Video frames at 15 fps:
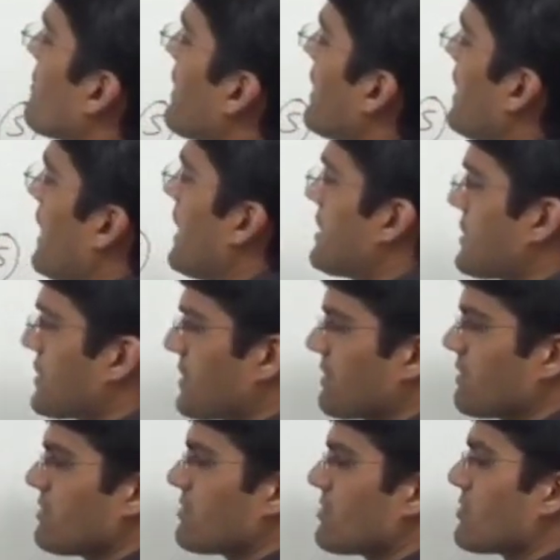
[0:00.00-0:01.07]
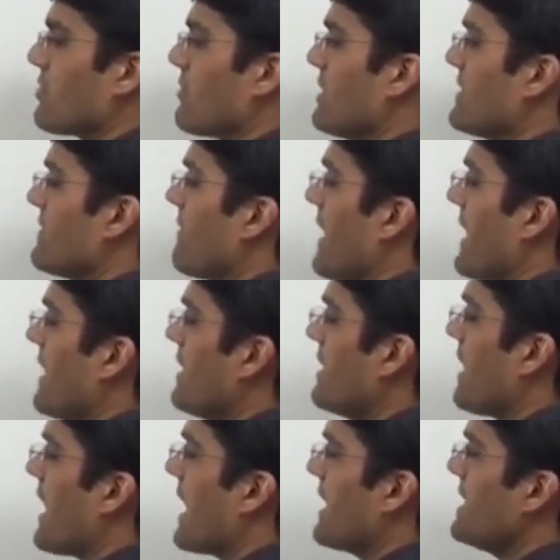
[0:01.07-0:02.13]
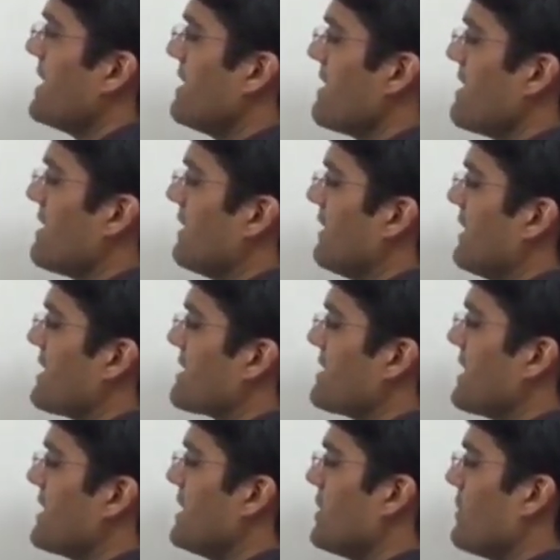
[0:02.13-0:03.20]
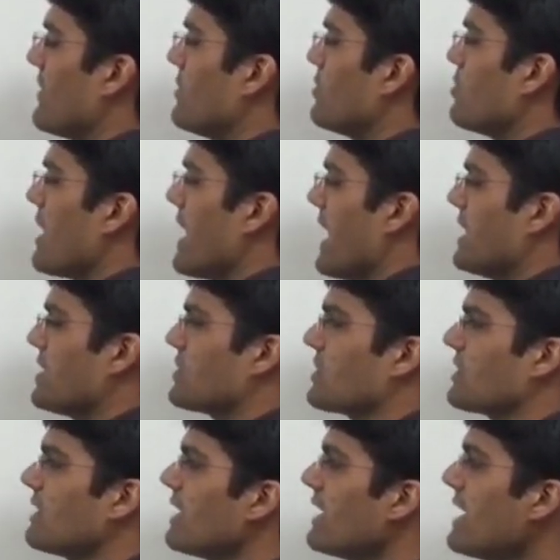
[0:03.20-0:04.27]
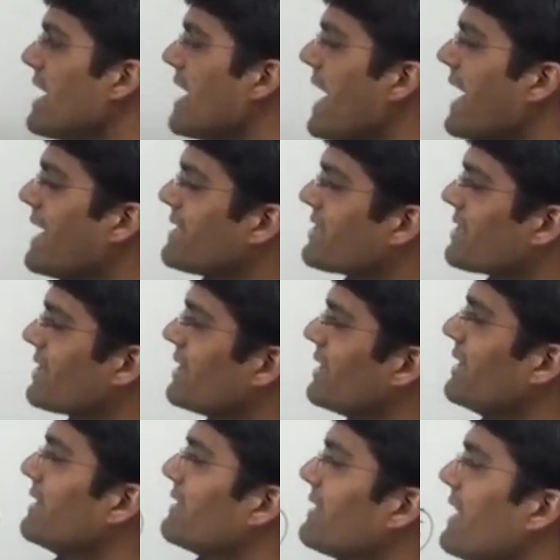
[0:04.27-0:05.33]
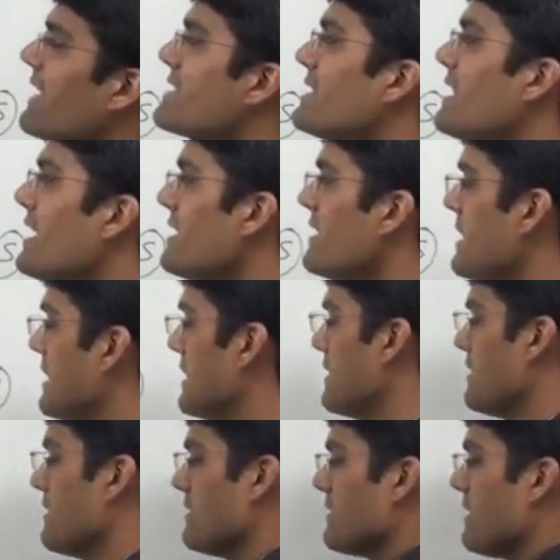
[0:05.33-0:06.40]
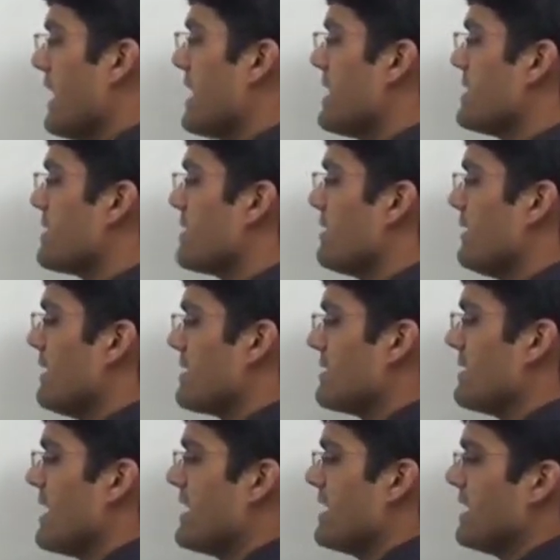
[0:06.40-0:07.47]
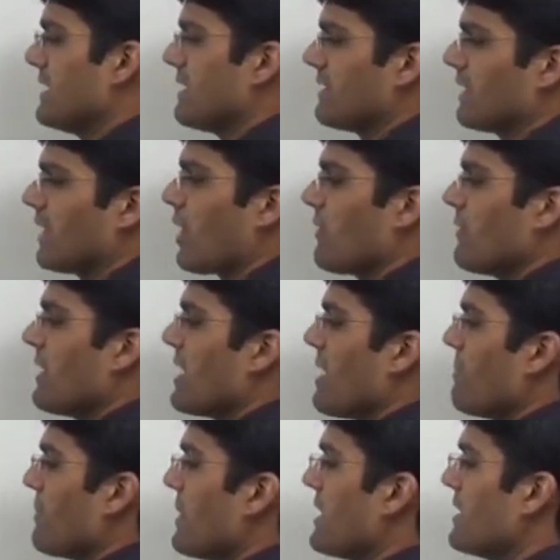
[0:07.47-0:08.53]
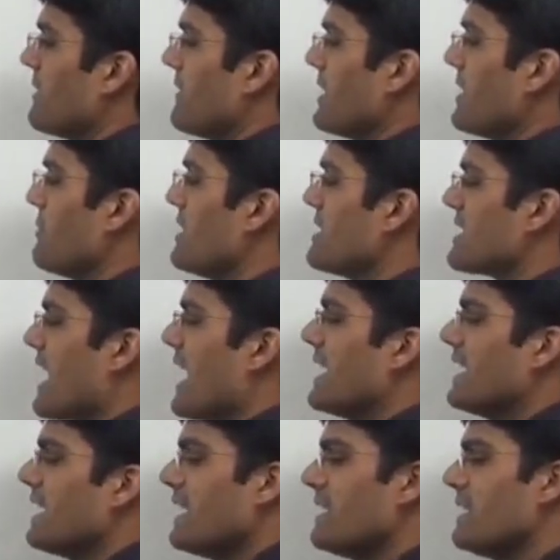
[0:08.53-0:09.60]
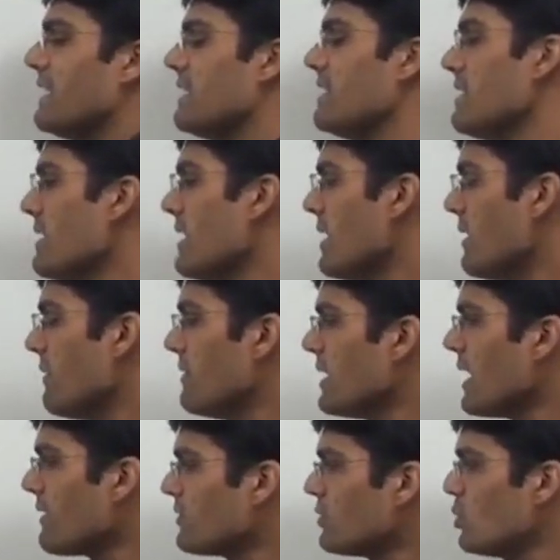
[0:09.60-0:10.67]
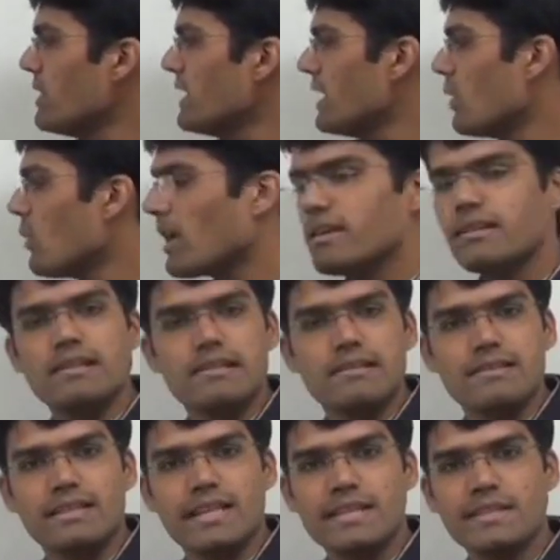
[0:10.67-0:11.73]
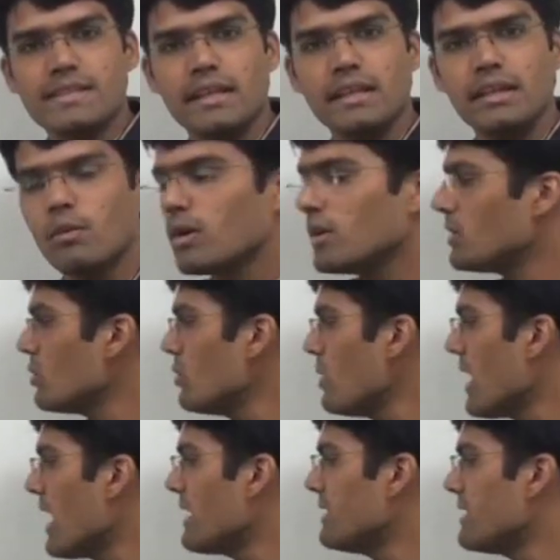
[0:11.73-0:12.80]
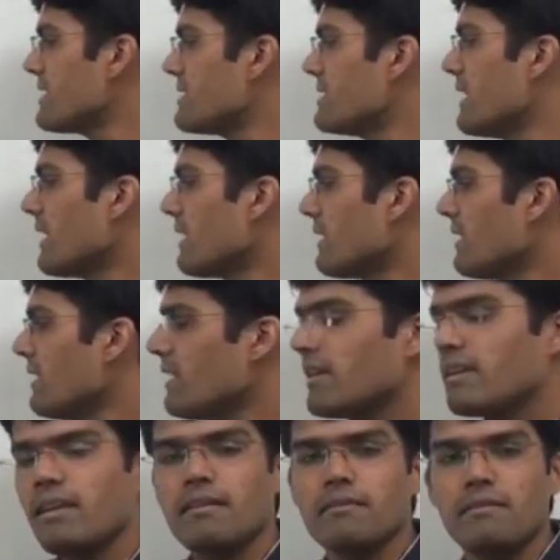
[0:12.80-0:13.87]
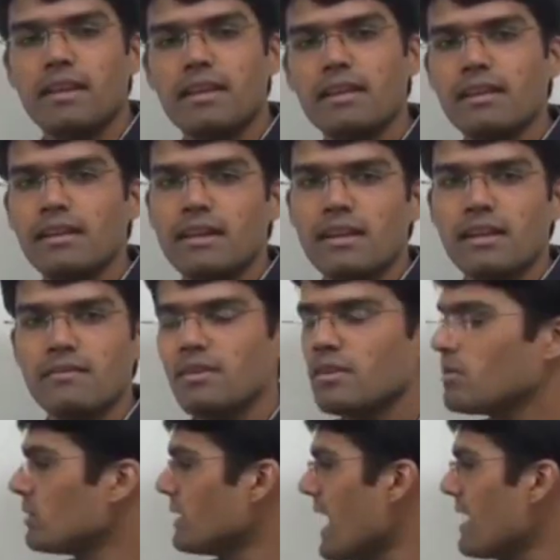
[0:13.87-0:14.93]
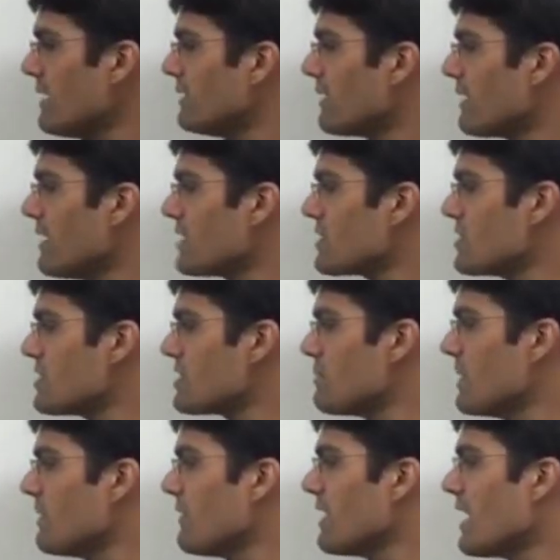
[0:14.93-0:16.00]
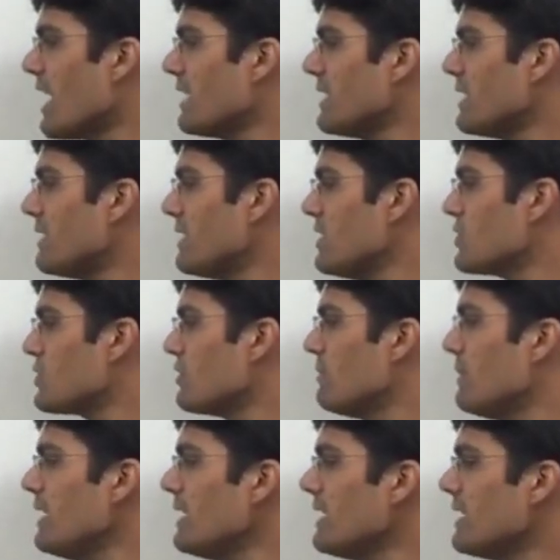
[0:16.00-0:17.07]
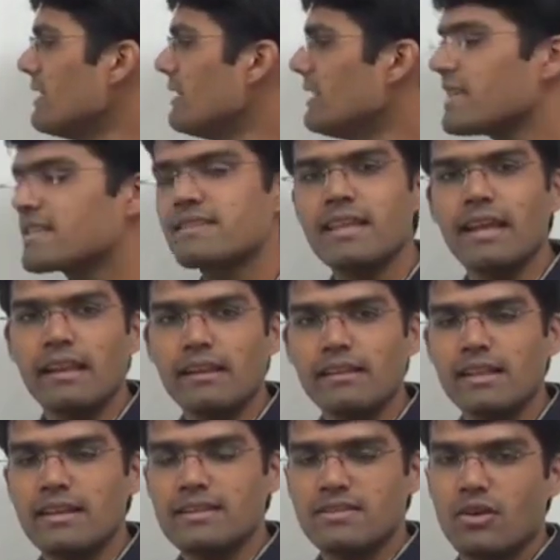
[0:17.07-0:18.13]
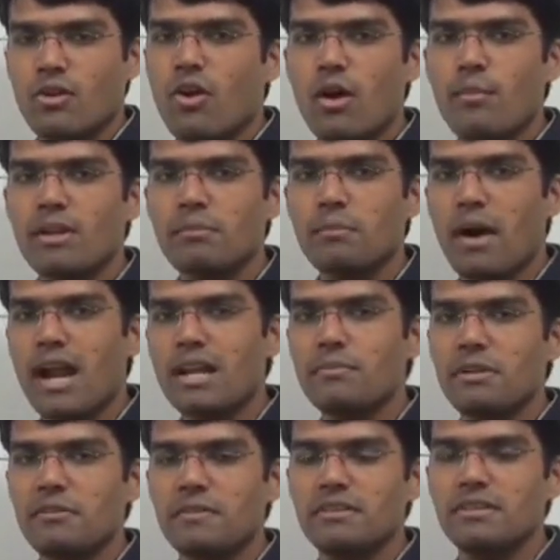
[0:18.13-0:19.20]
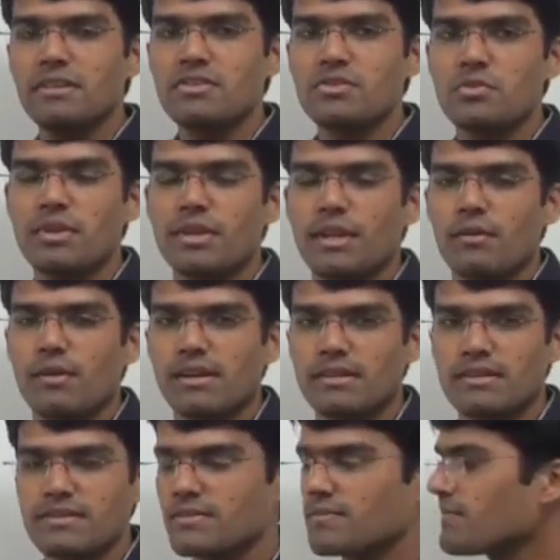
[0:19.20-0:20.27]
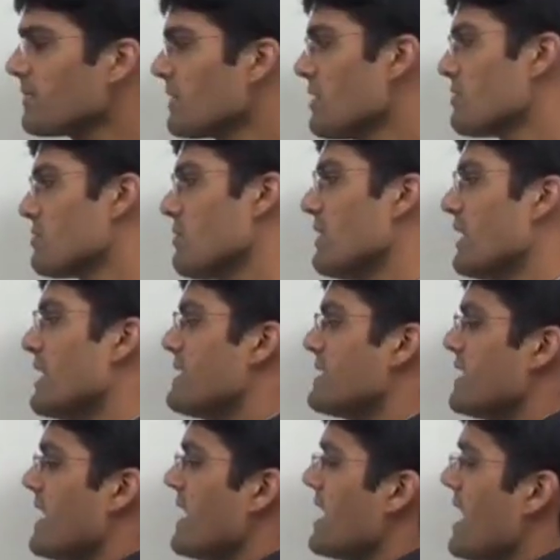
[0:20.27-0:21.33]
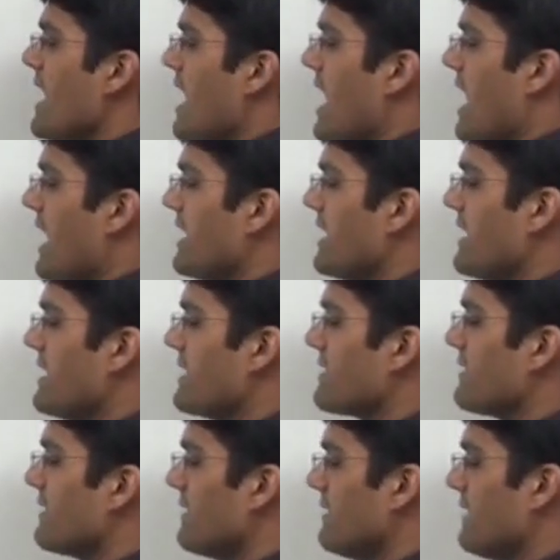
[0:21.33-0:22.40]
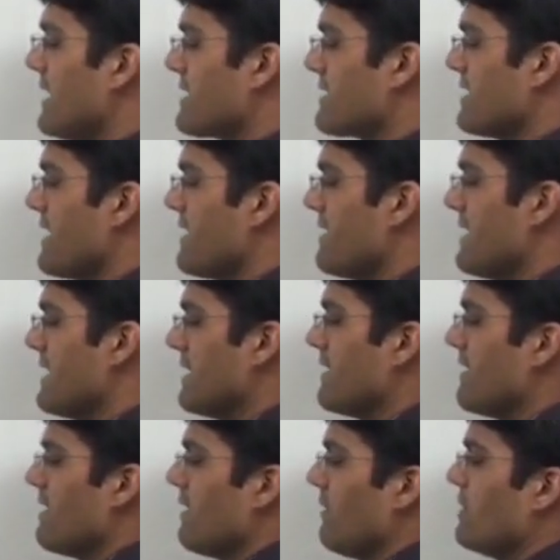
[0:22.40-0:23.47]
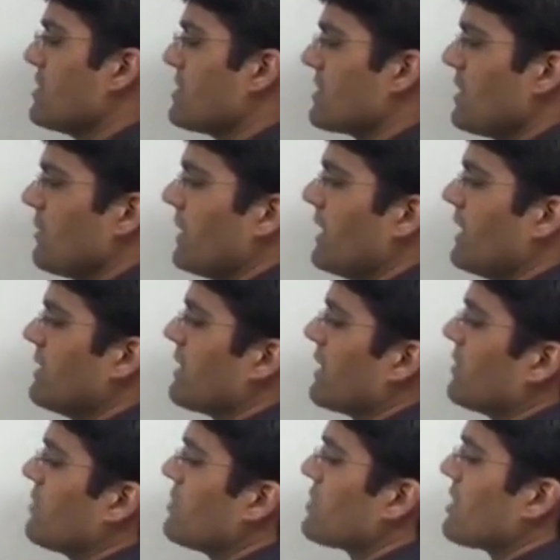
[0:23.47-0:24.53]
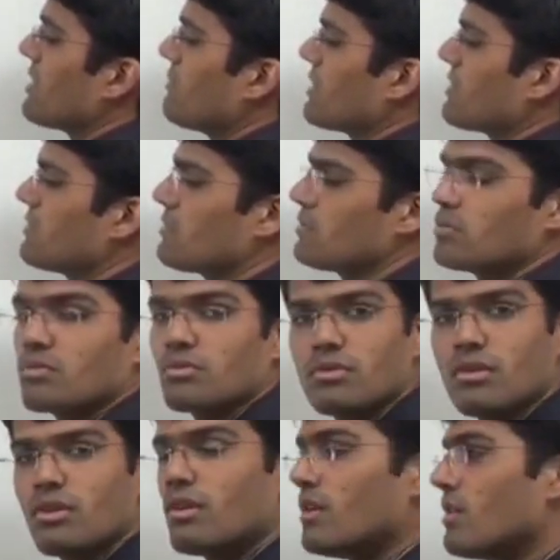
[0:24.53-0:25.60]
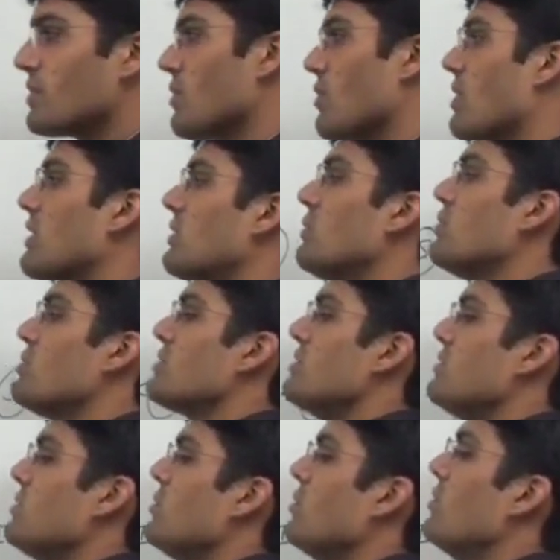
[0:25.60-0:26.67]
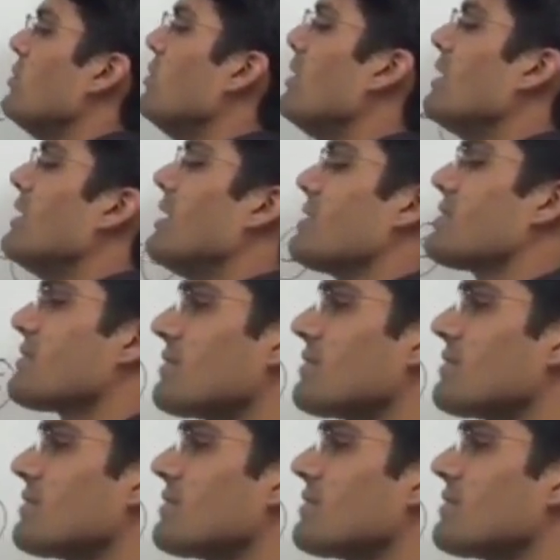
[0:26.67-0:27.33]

of H. So we find I less than equal to H, H is less than D, H less than D. Now if we compare the variables I and D, we have two inequalities, less than equal to and less than. And very clearly we know that the relationship between I and D should be less than. That is the common part between these two inequalities. So we can say I is less than D, which is given in conclusion number 2. So conclusion 2